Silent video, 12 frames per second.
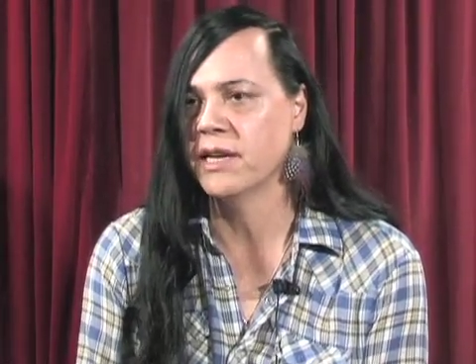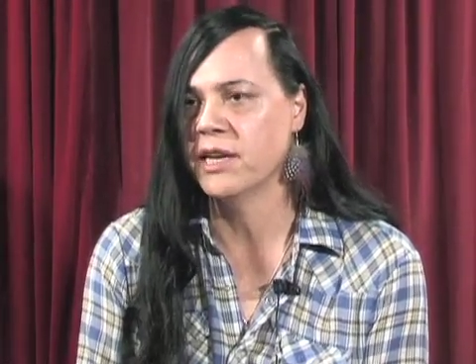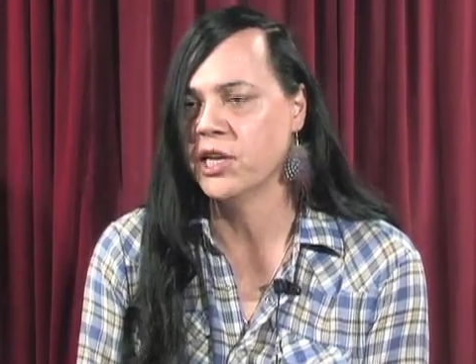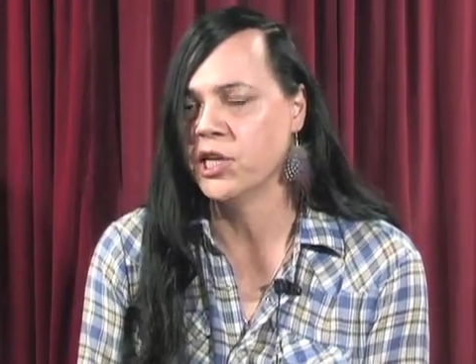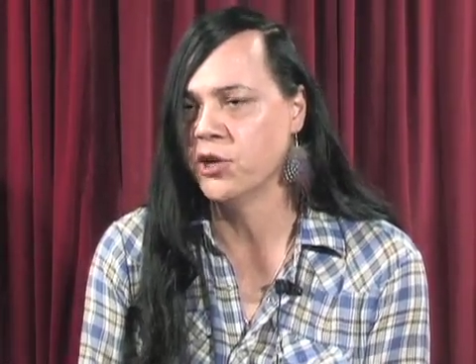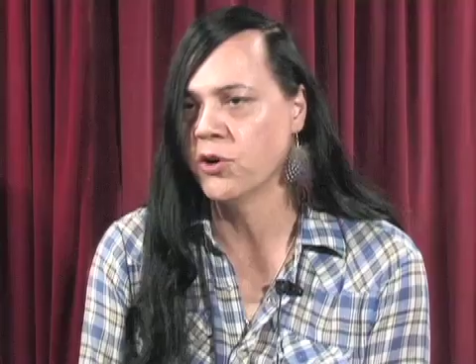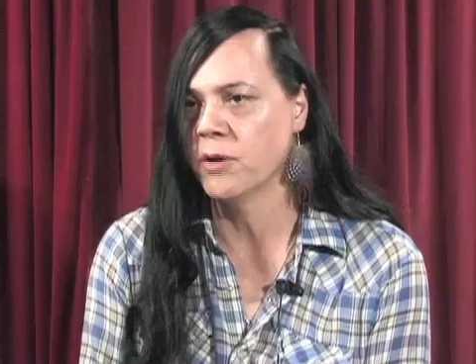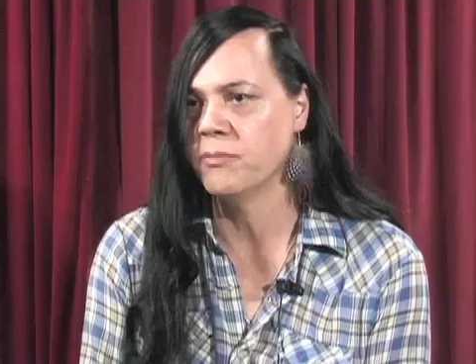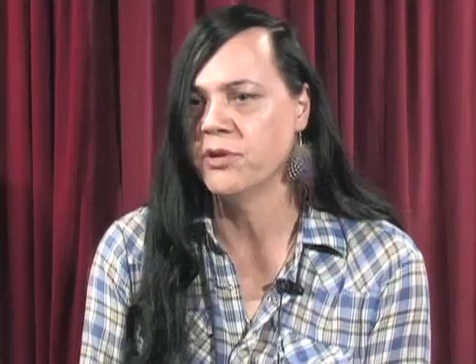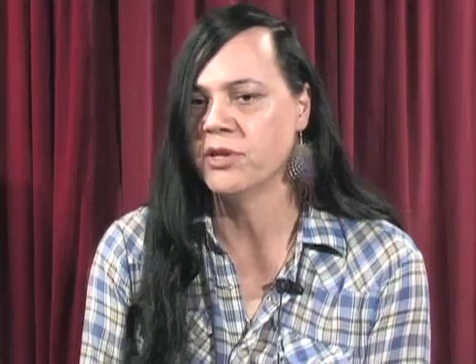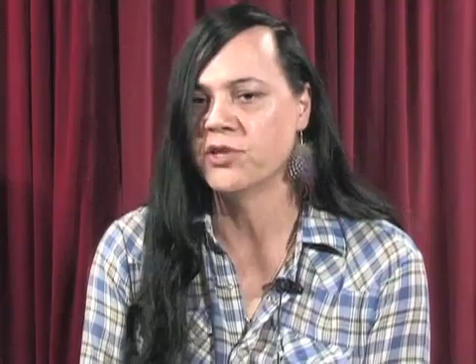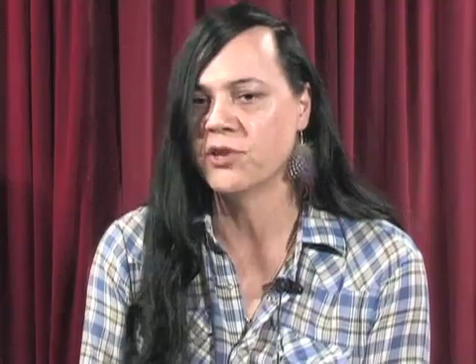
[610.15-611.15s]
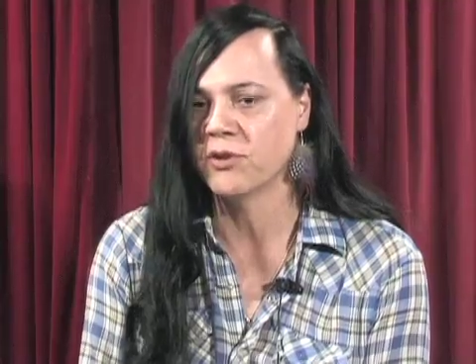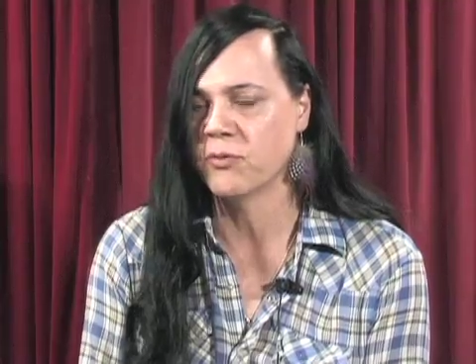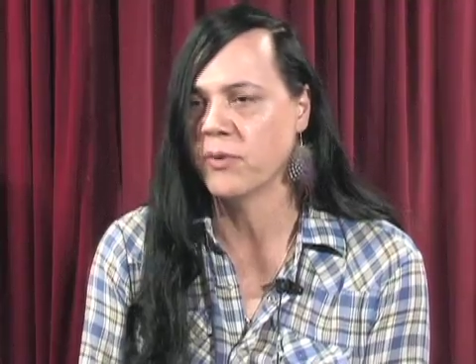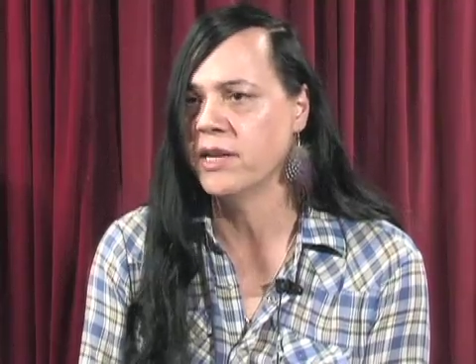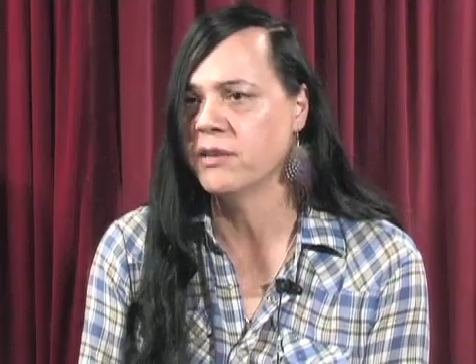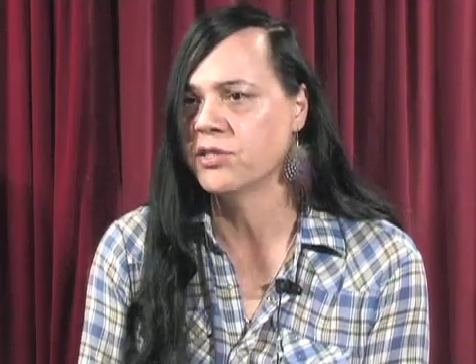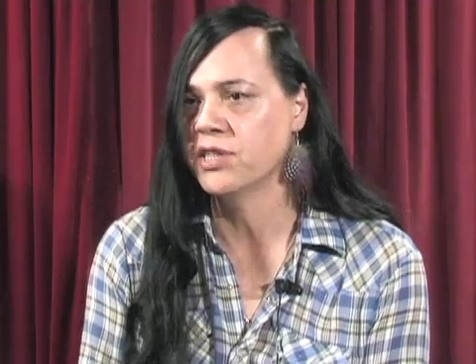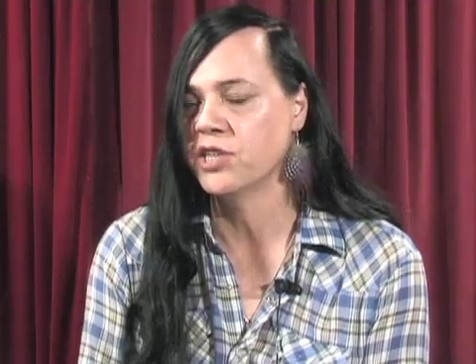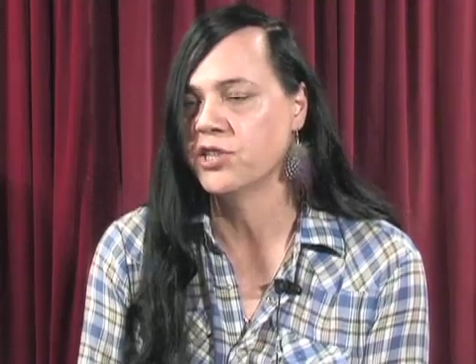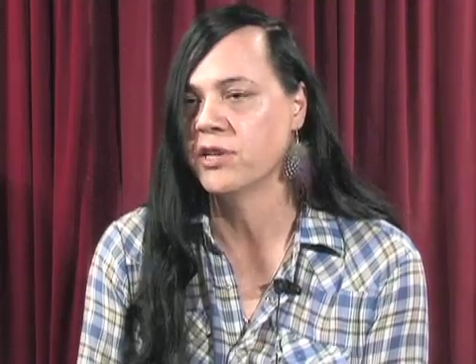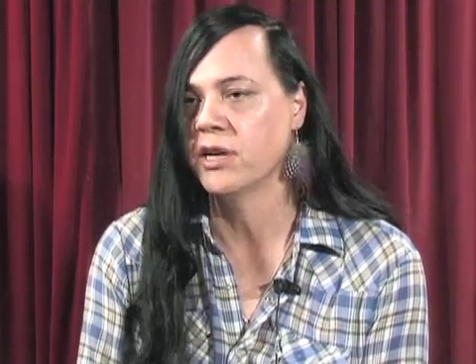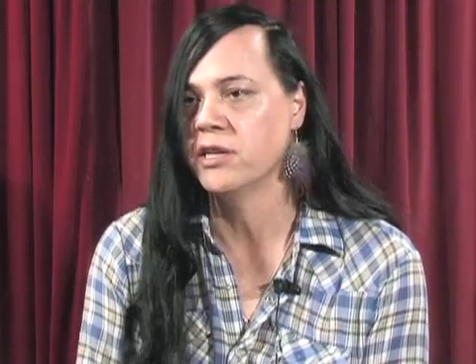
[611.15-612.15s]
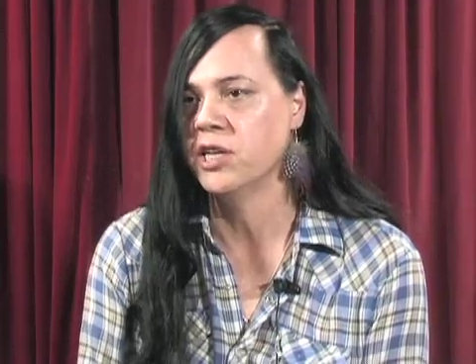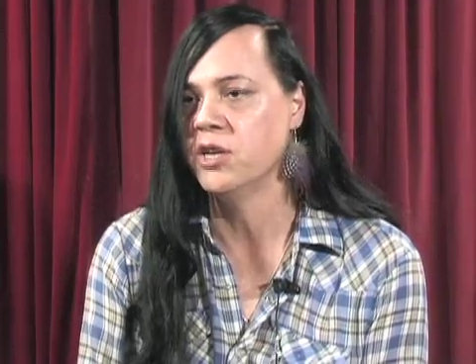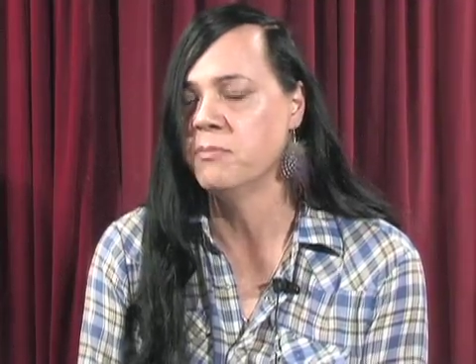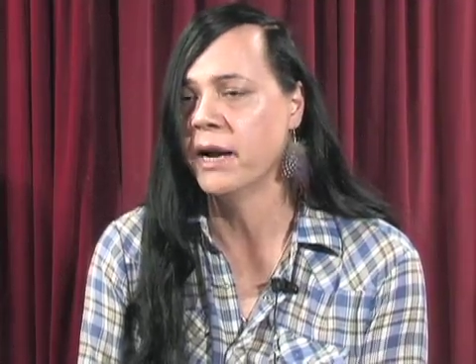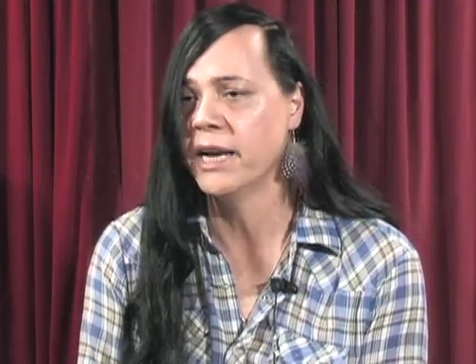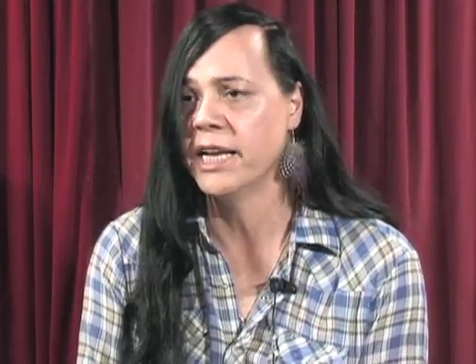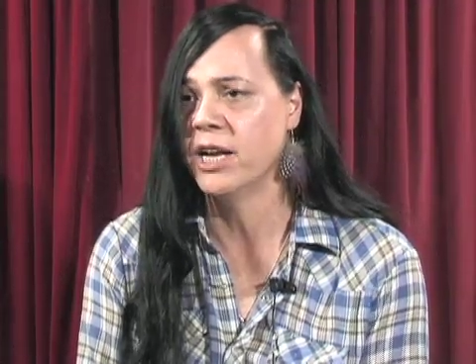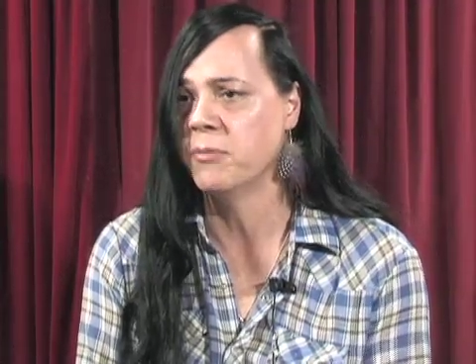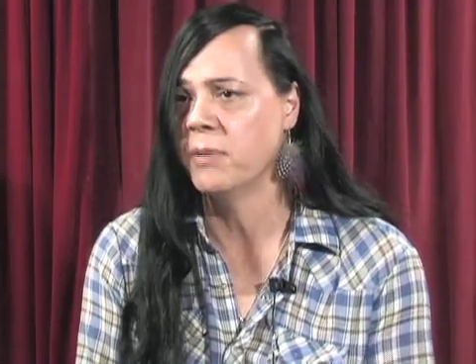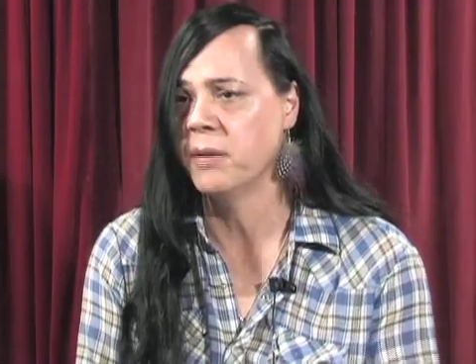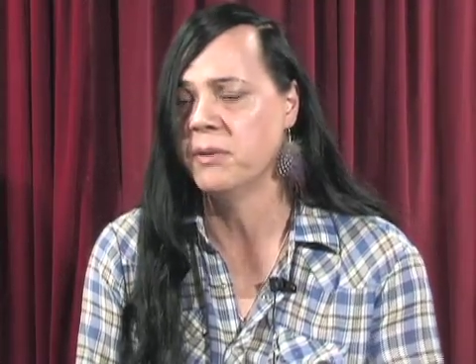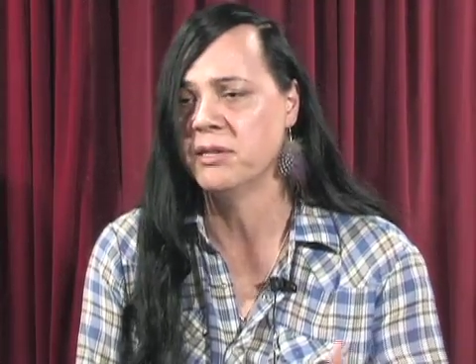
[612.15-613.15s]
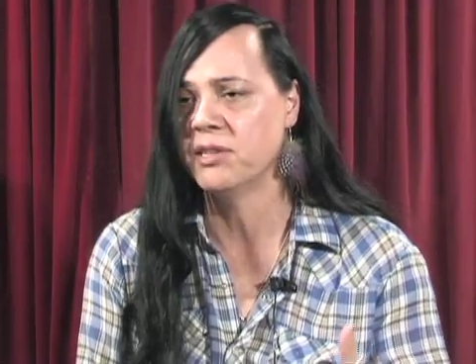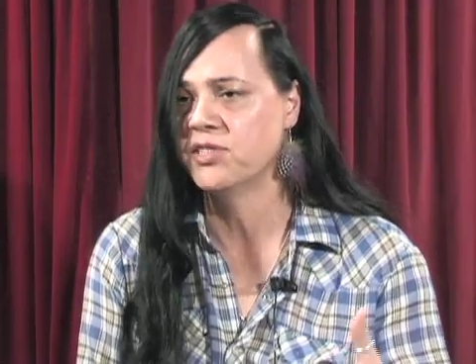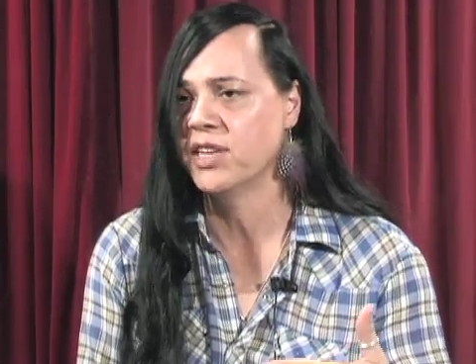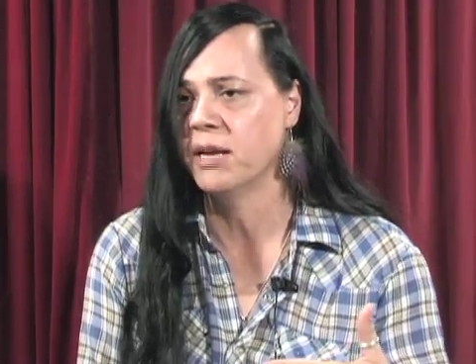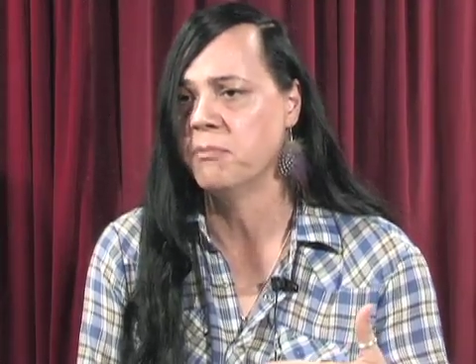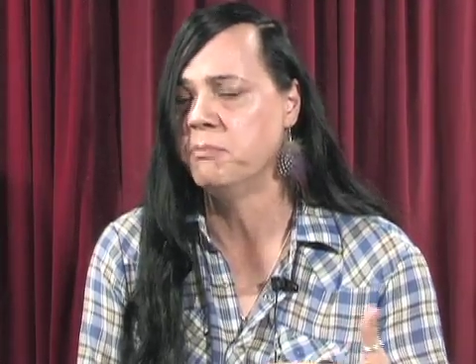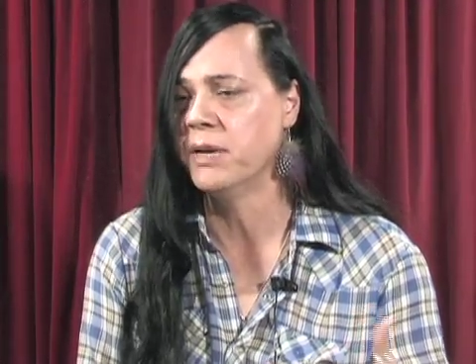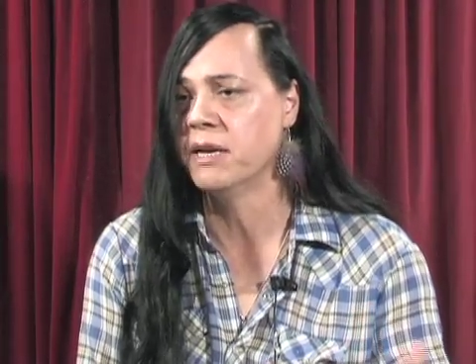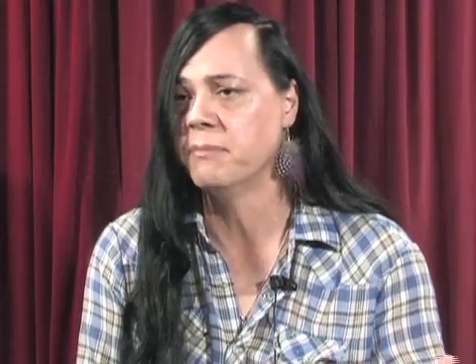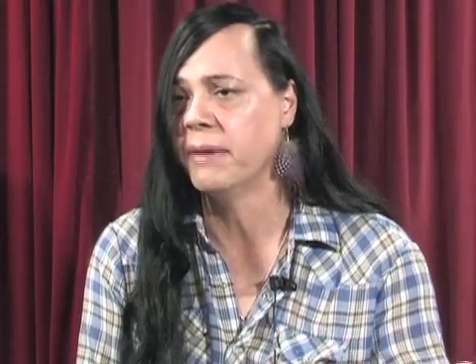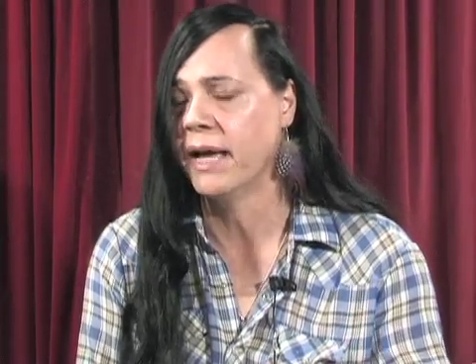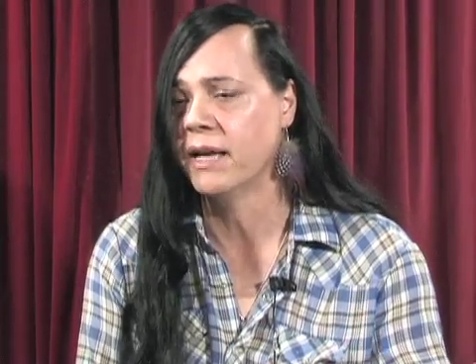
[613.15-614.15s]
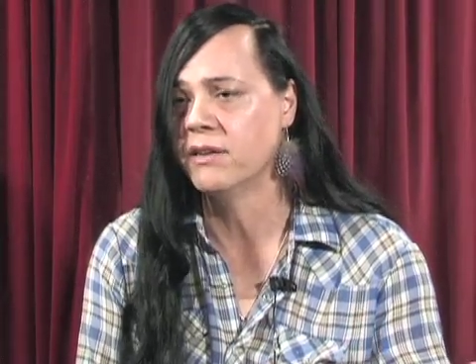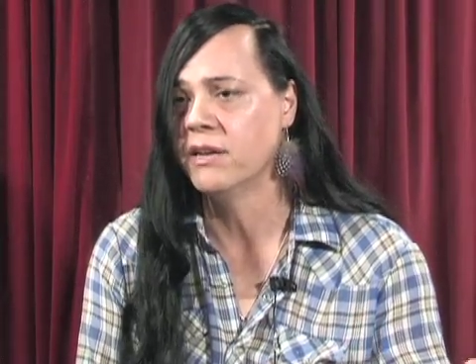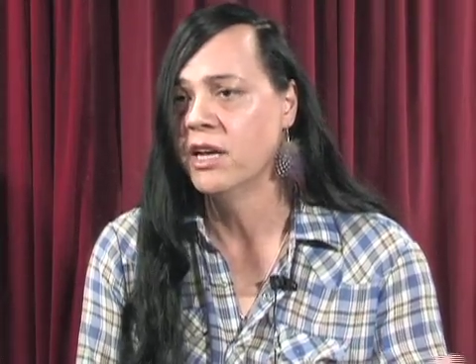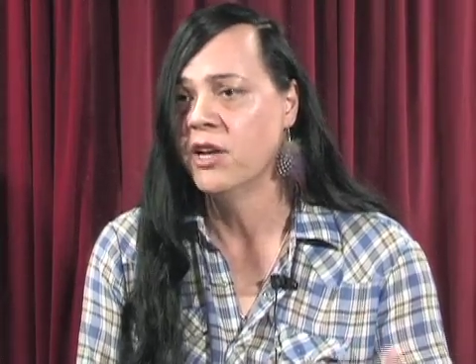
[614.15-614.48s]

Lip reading: that in Europe you could turn a radio station on and you might hear maybe, let's say, a big band,